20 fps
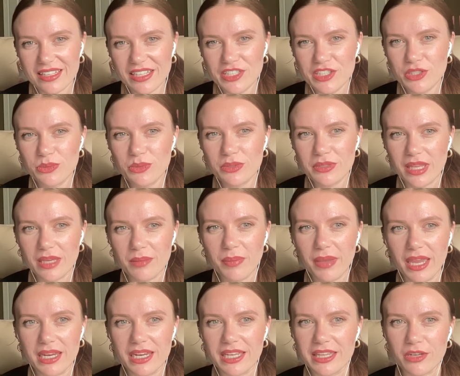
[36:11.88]
because you were like
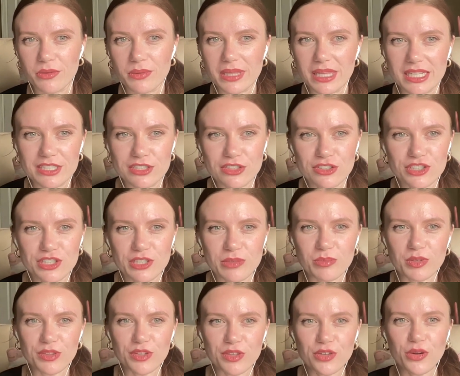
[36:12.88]
painting their relationship
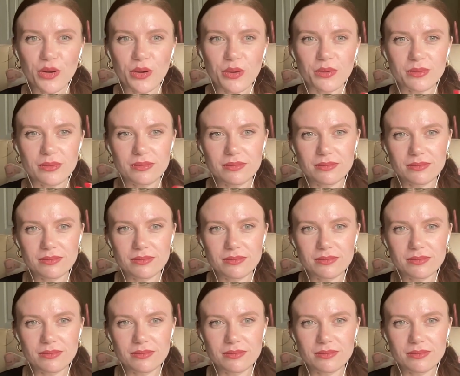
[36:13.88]
with your own